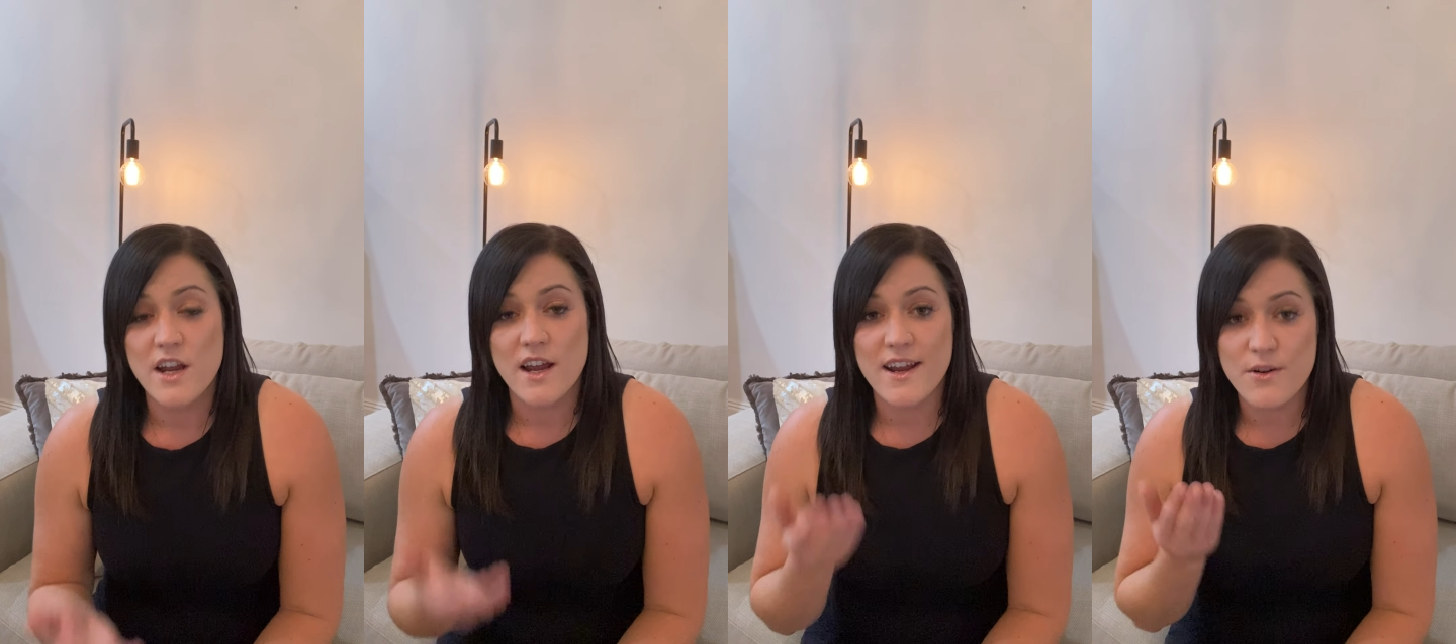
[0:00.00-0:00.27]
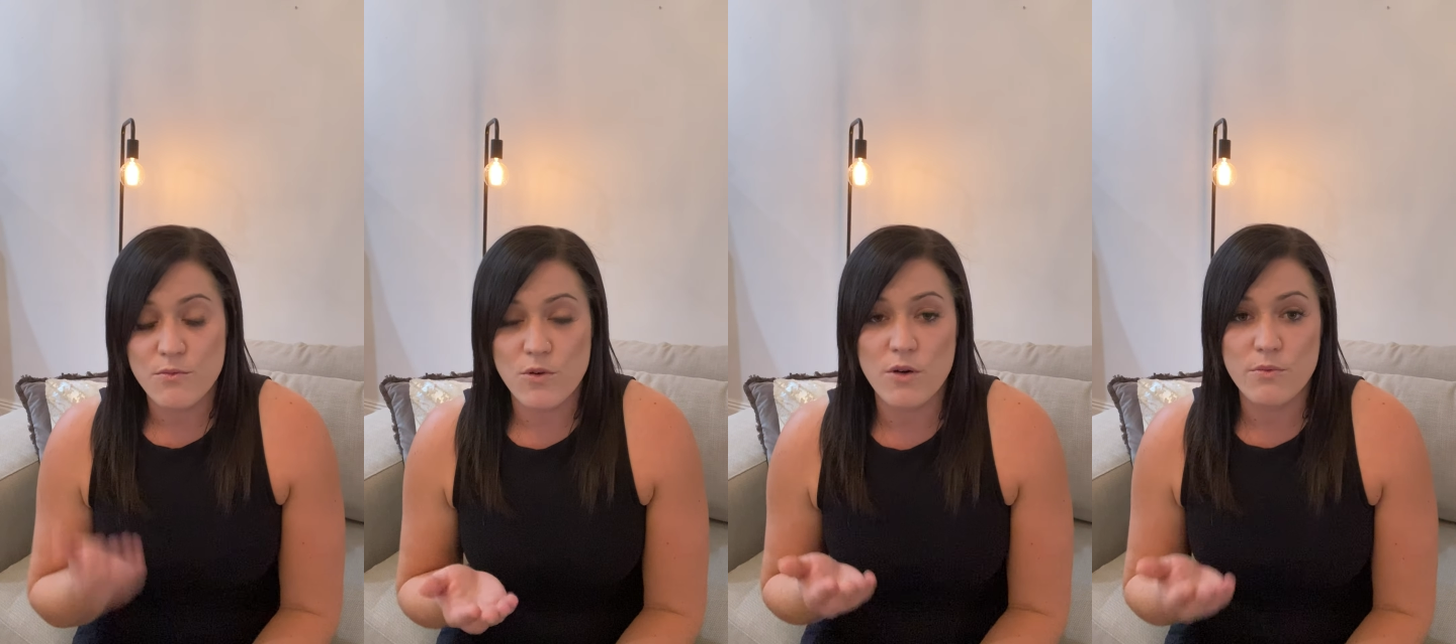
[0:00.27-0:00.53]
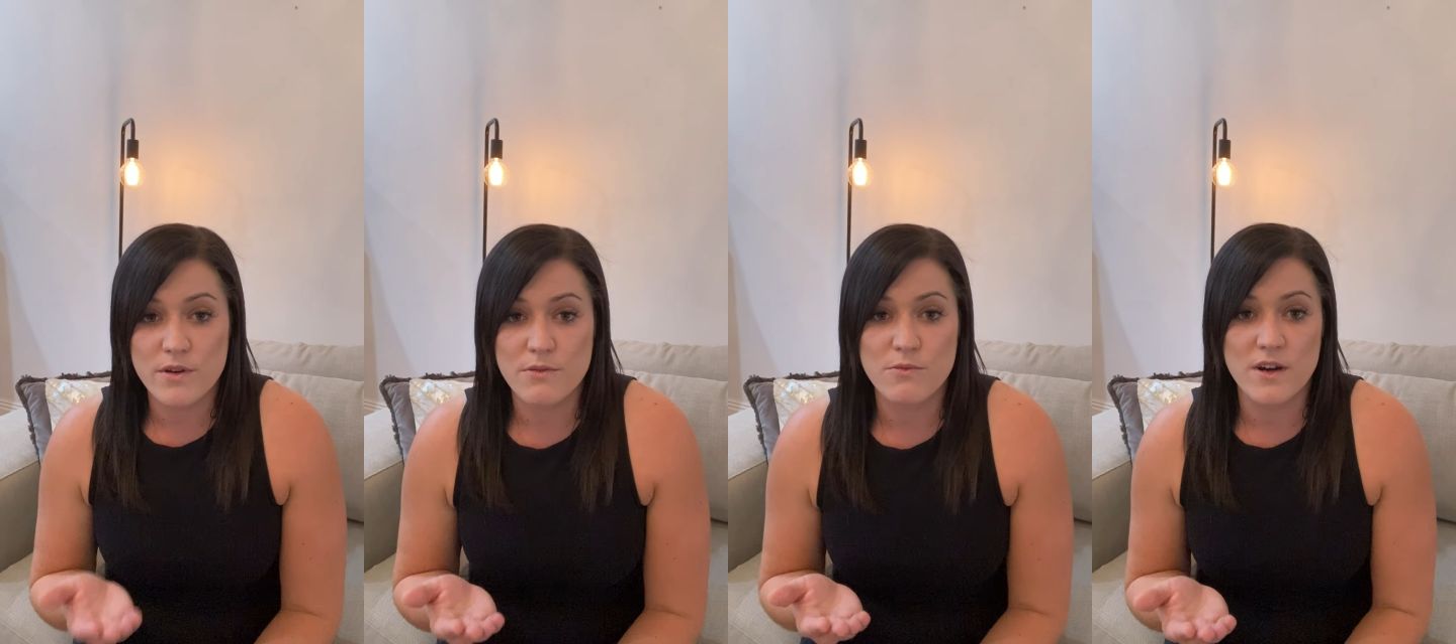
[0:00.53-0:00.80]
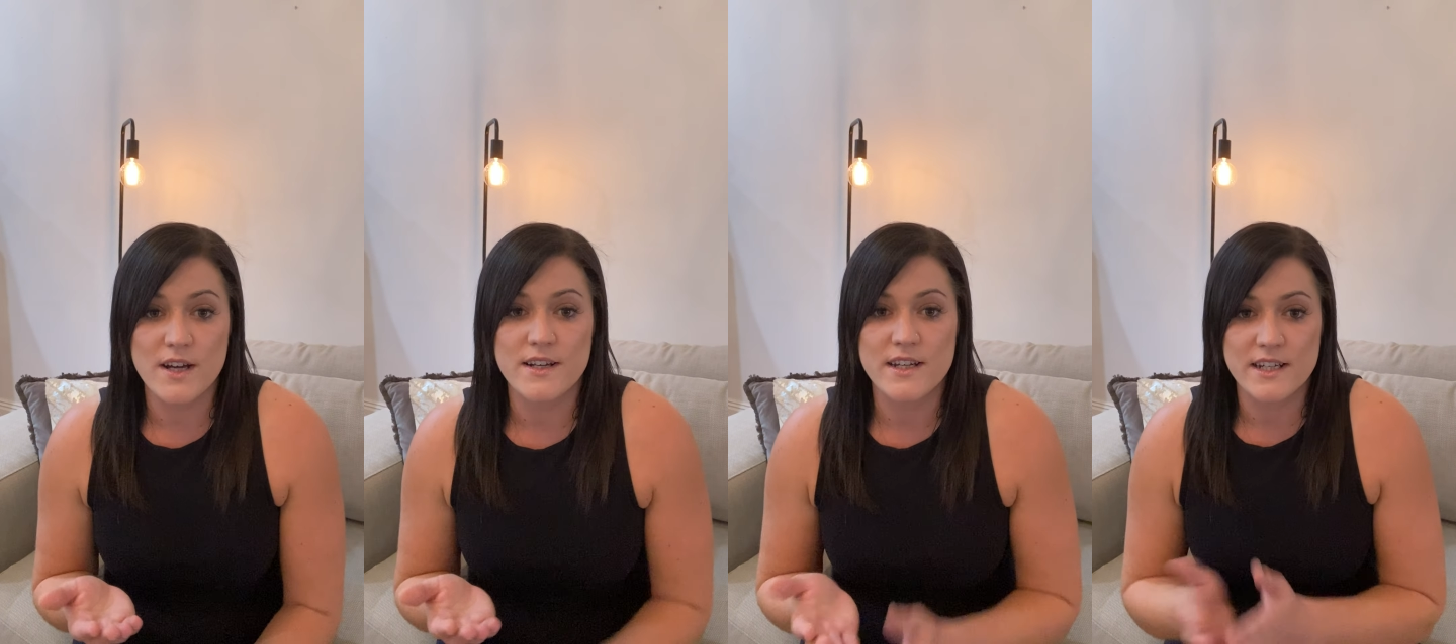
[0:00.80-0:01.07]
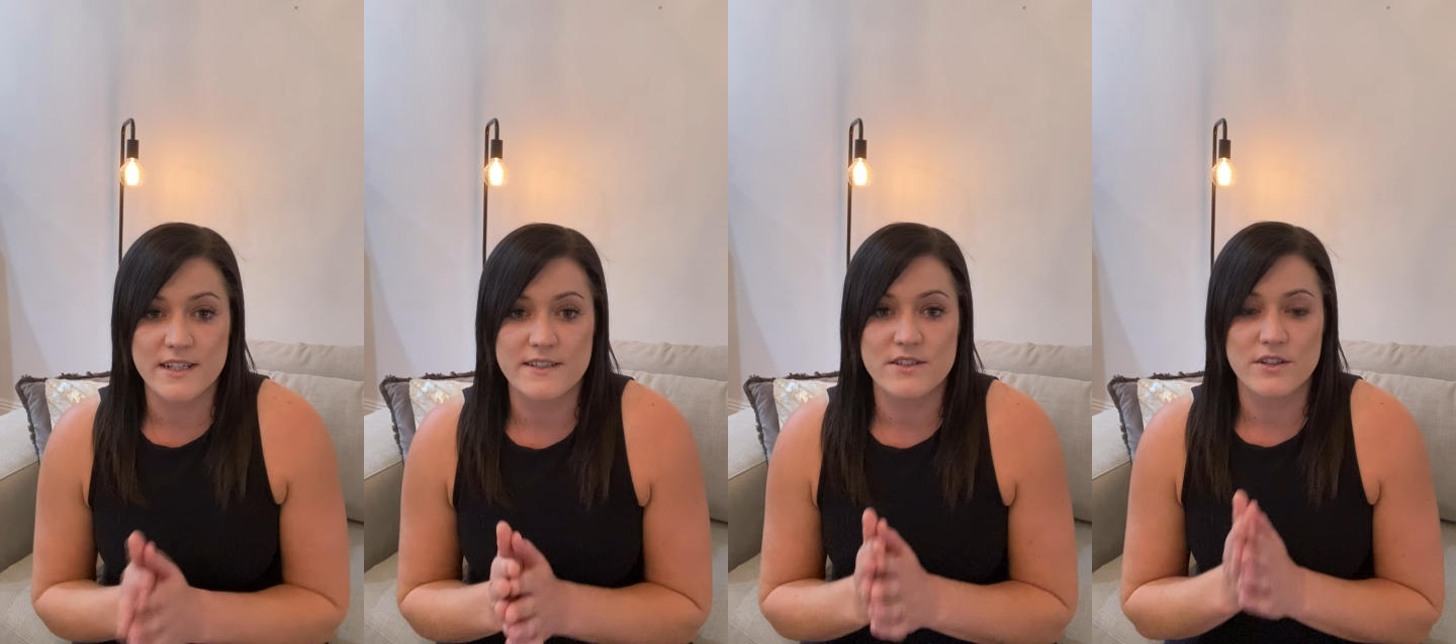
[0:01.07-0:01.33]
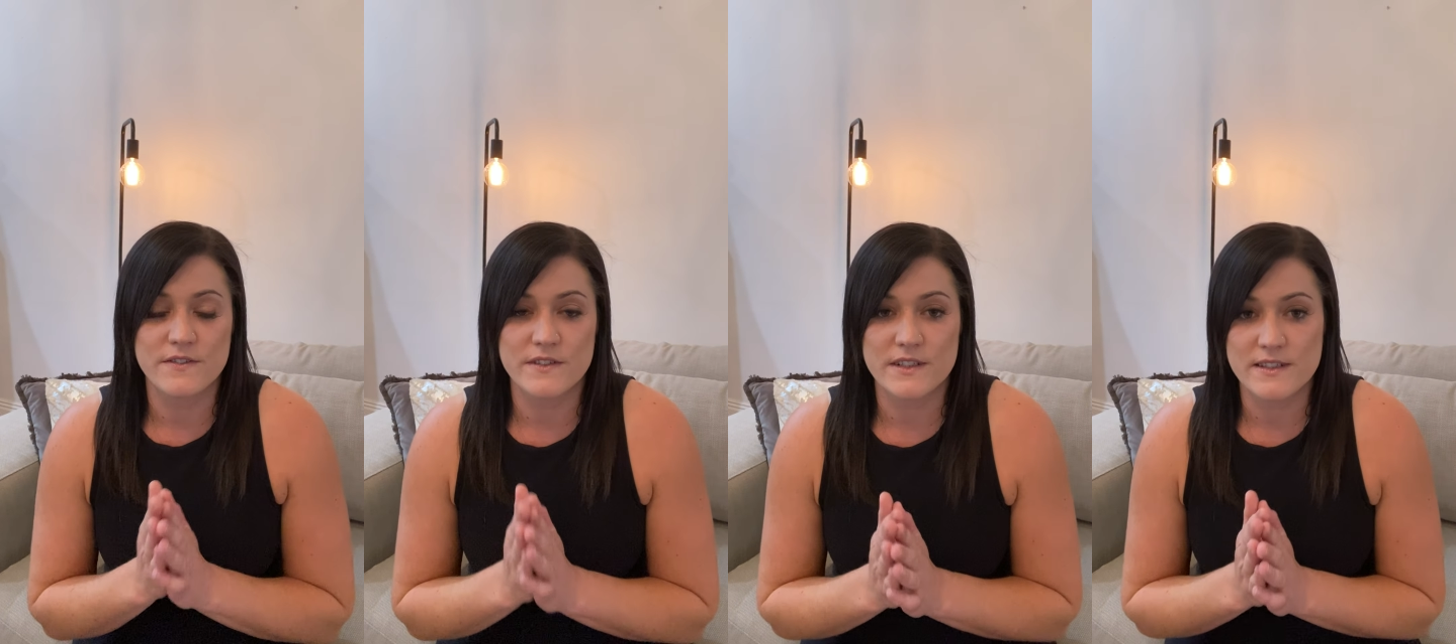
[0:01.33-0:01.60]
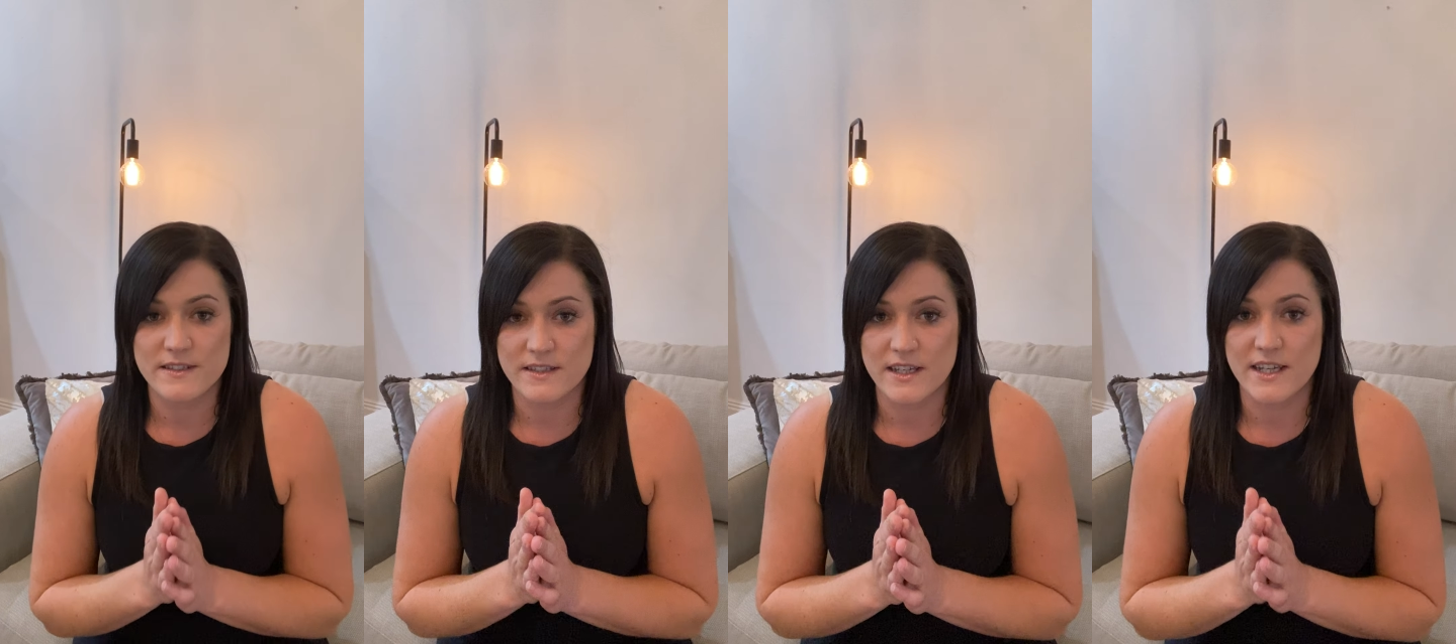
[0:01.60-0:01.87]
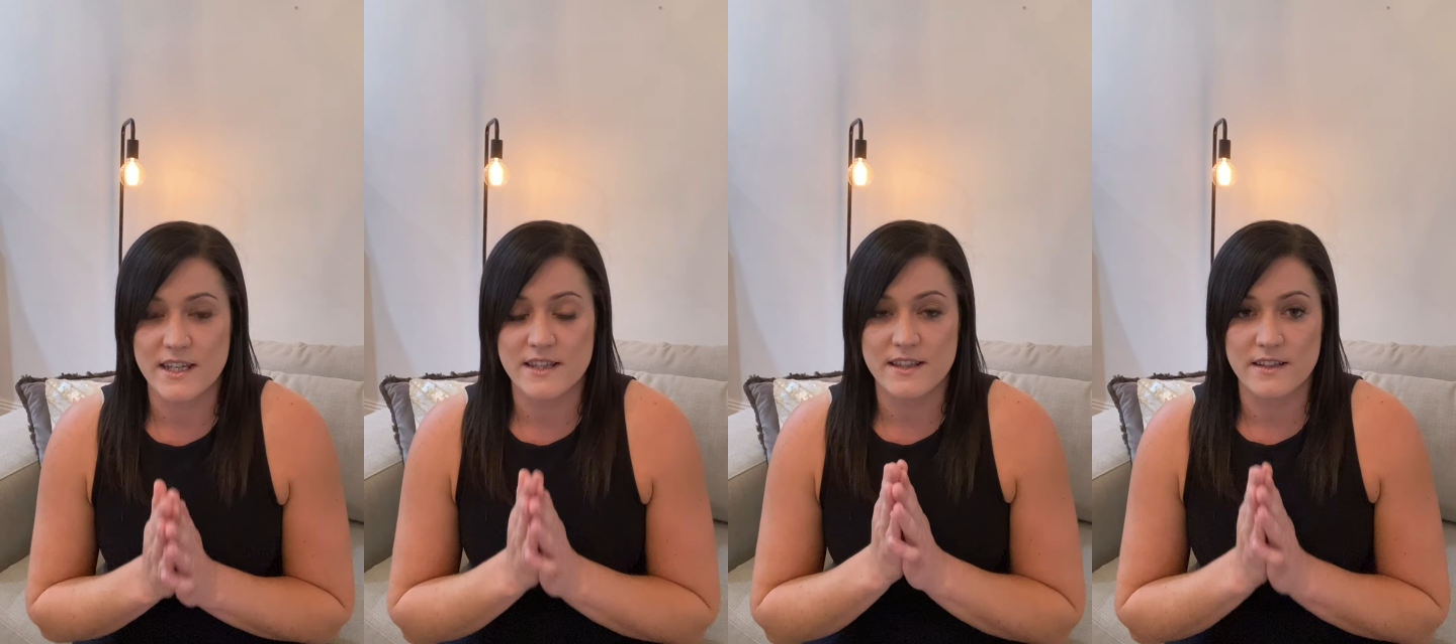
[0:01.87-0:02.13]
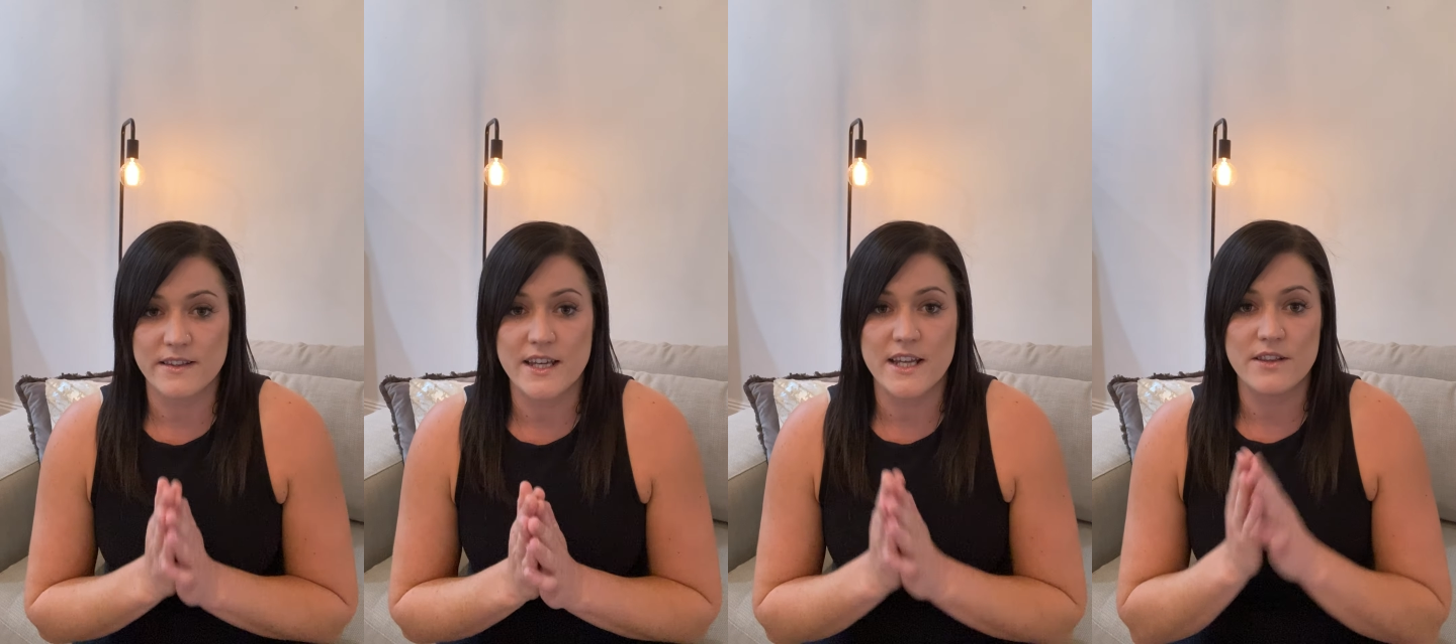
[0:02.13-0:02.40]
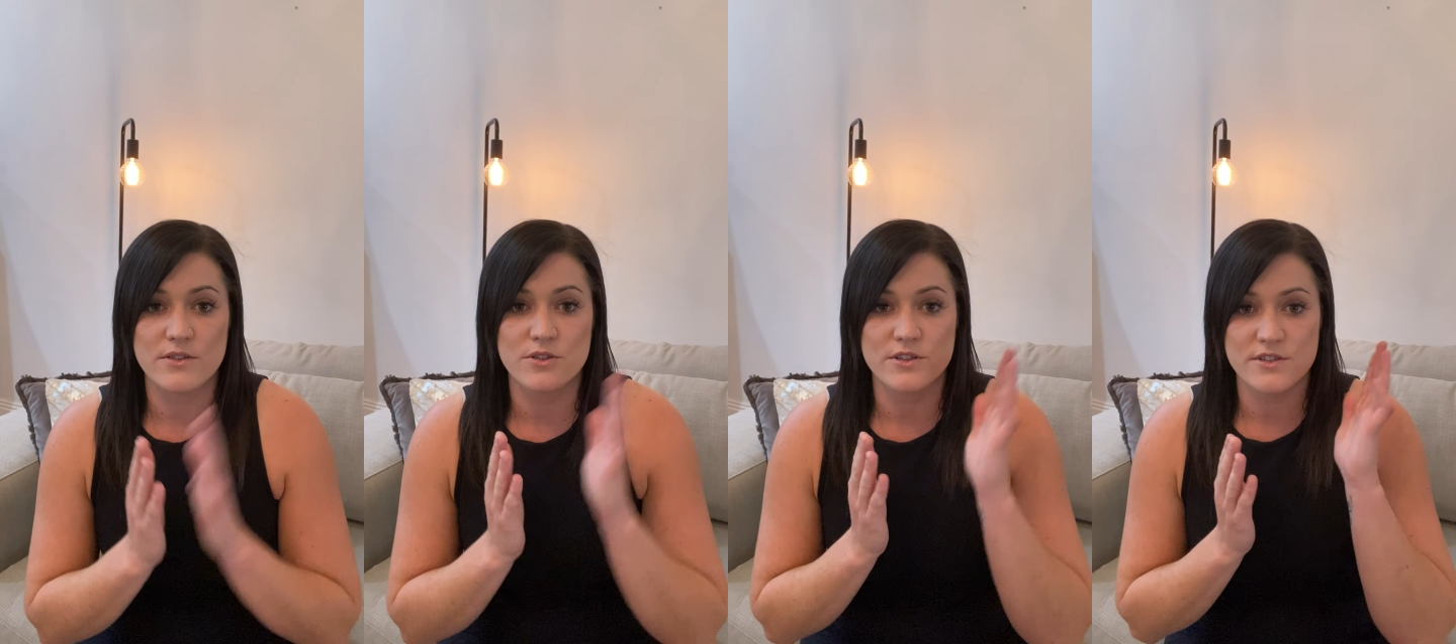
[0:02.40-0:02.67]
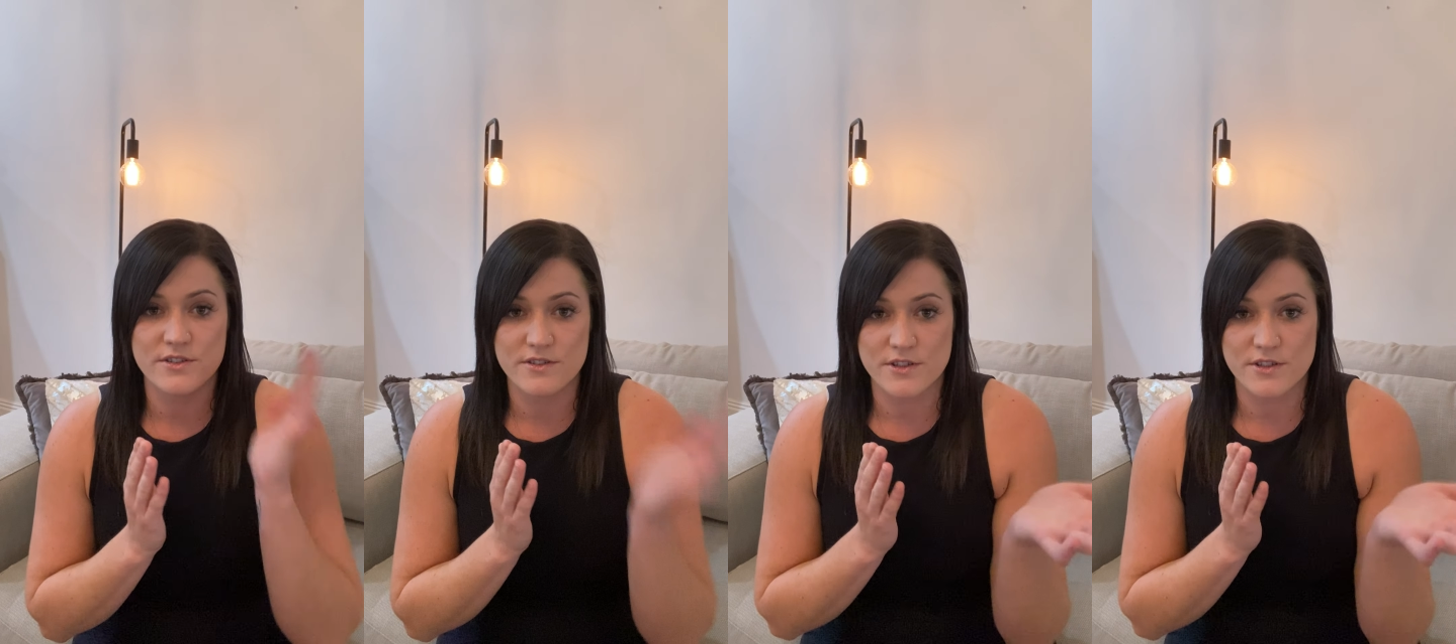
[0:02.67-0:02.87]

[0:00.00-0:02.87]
And what we want is obviously the landlord